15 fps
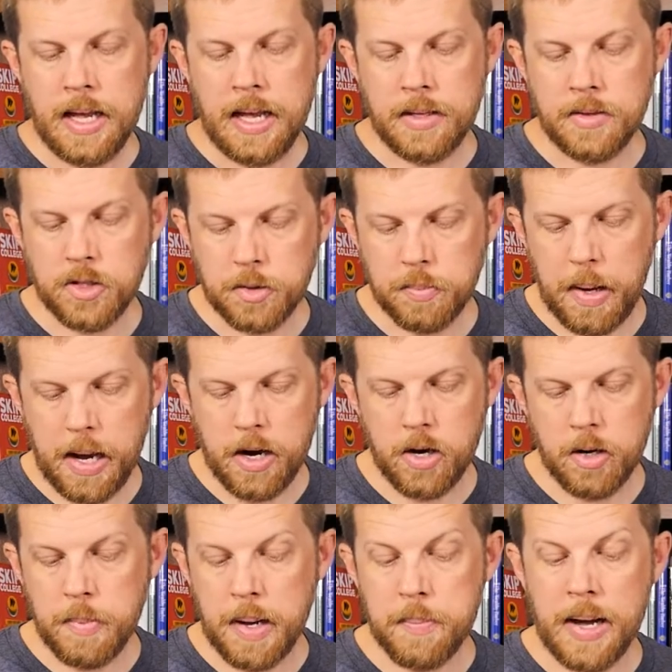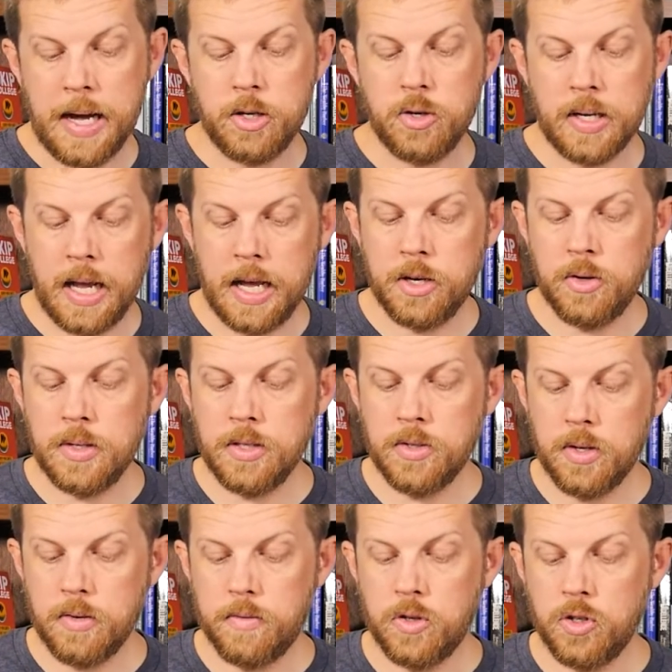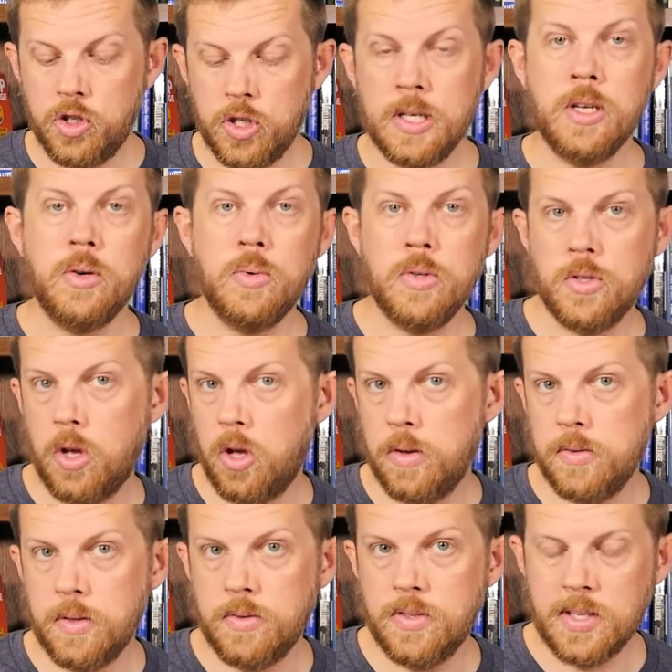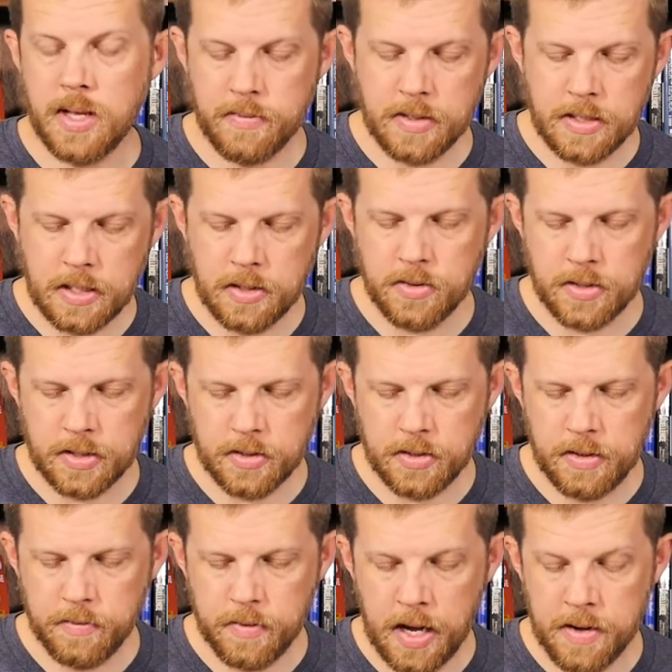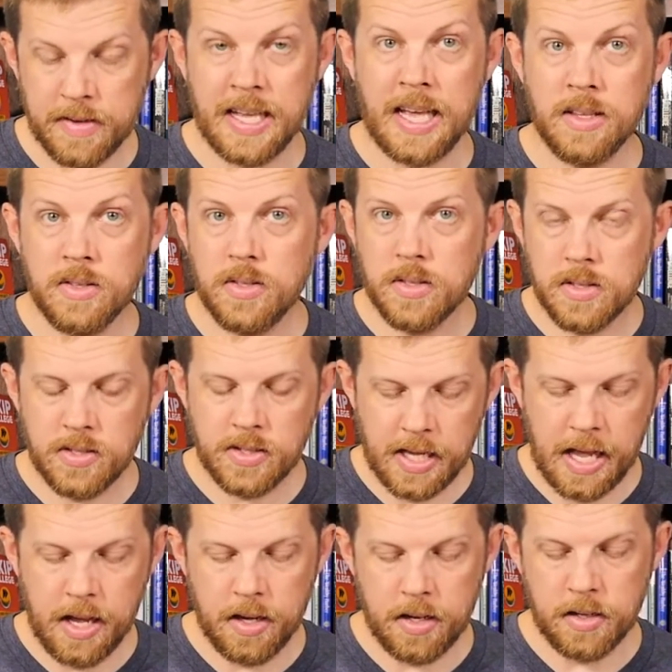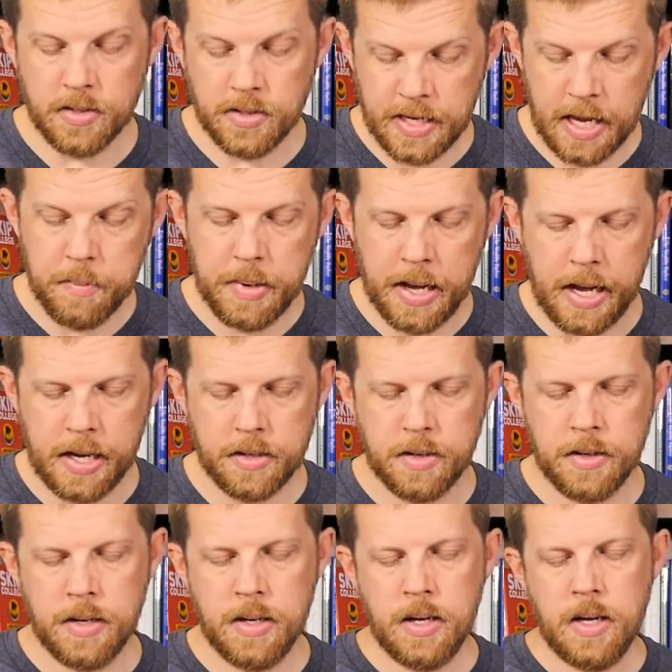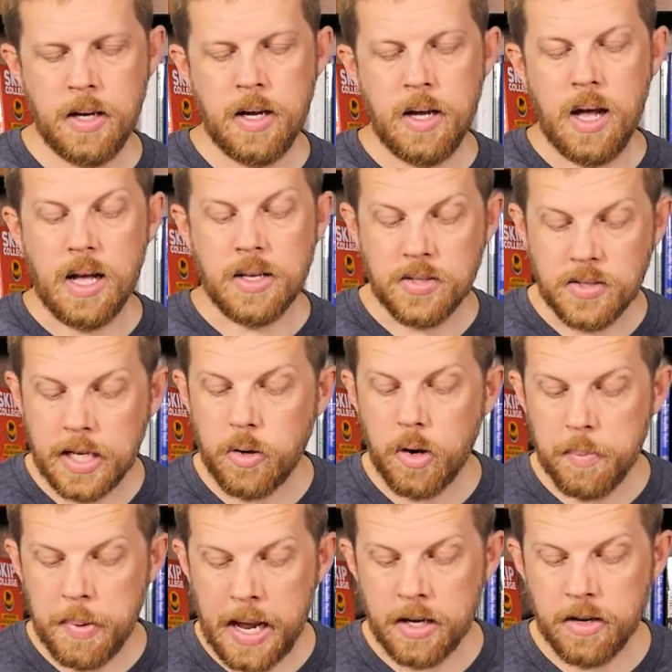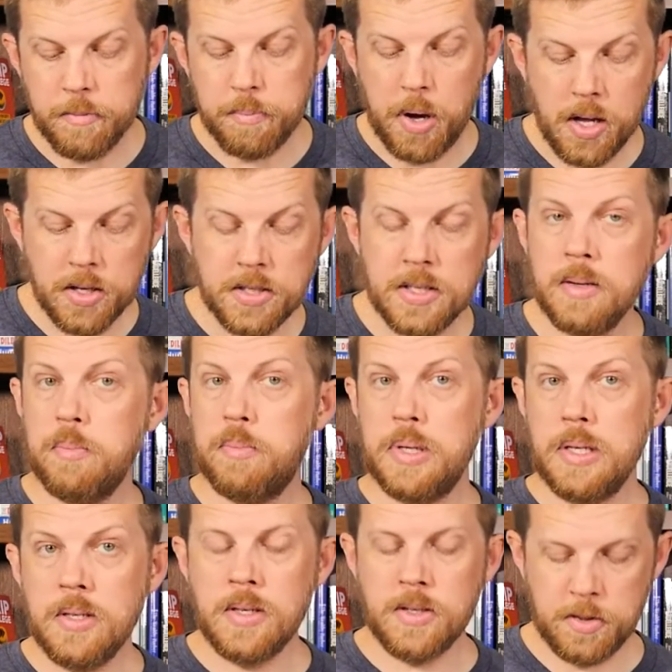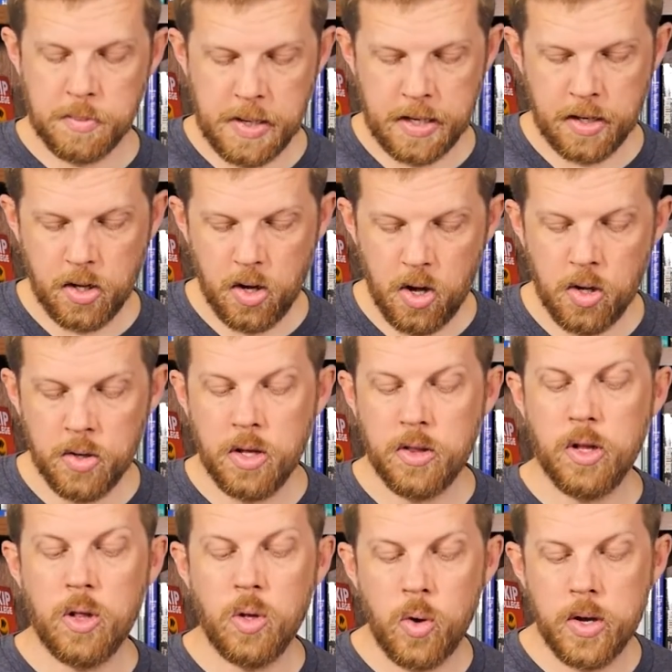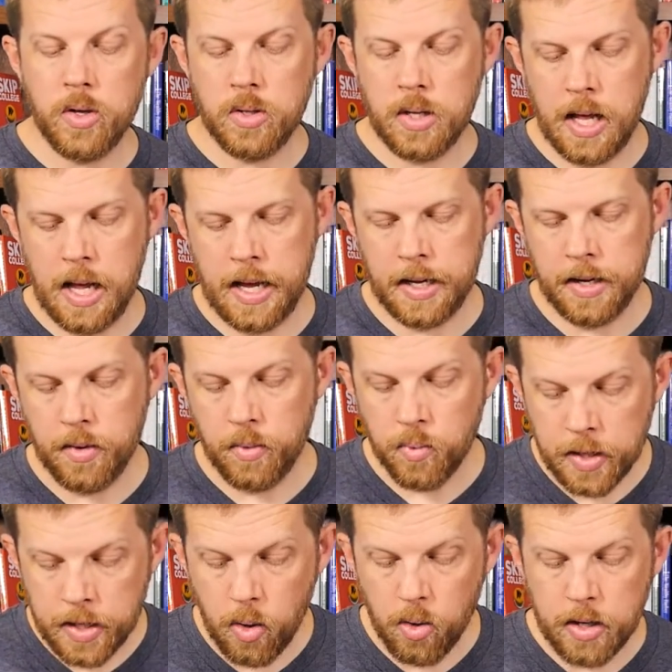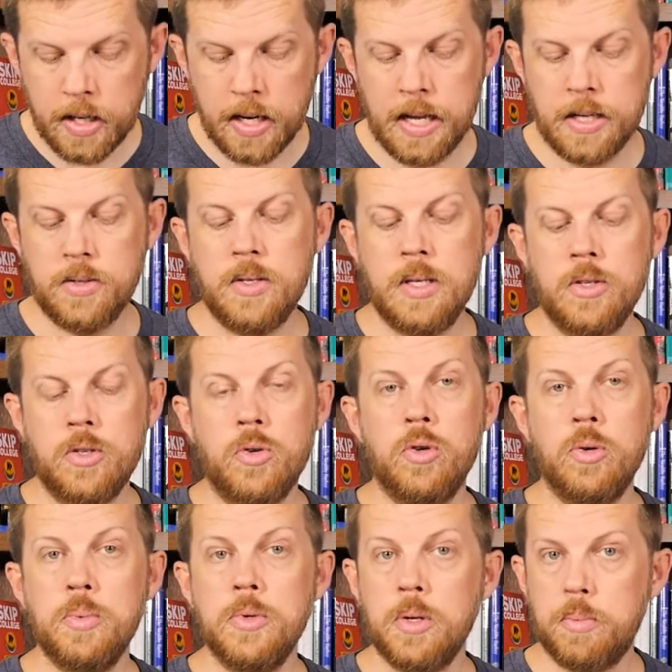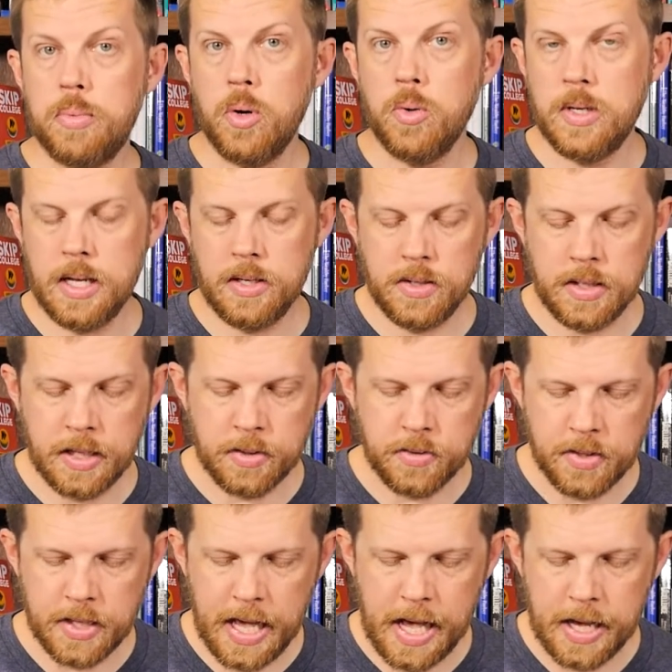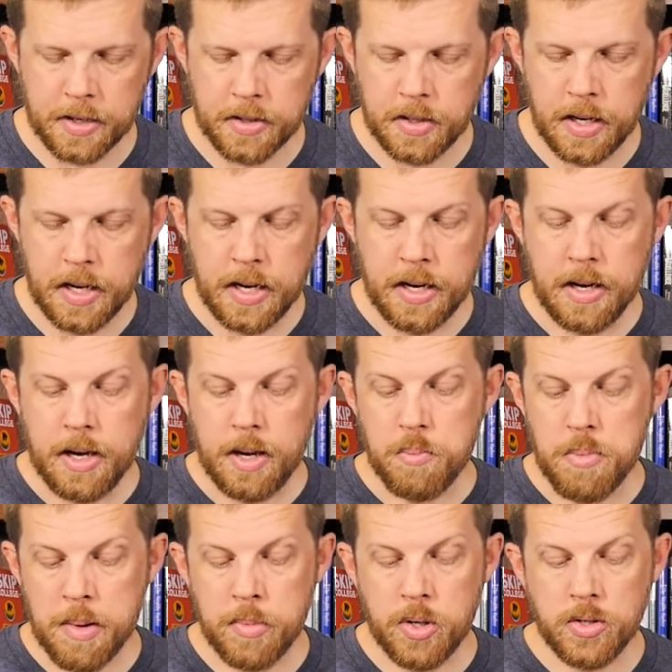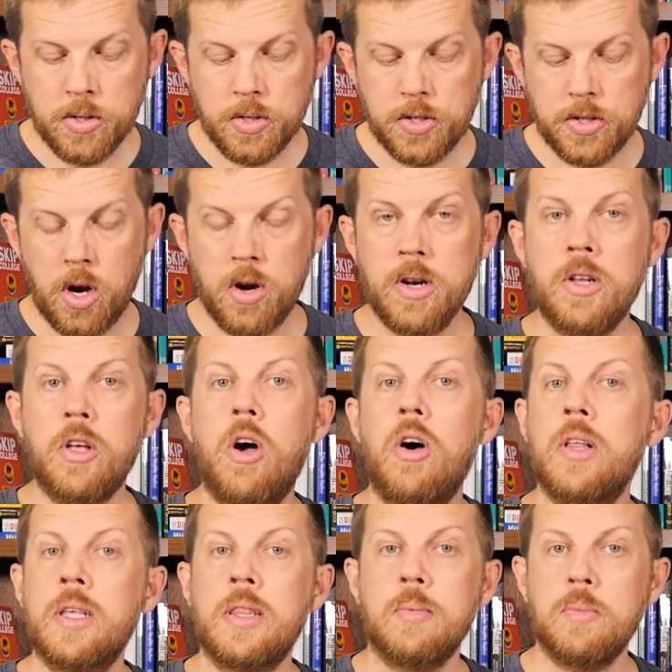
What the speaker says: Inspired by Patrick Henry's Virginia Resolves of 1765 against the Stamp Act, a secret band of Boston businessmen called the Loyal Nine reorganized these groups to protest against the act. Members started calling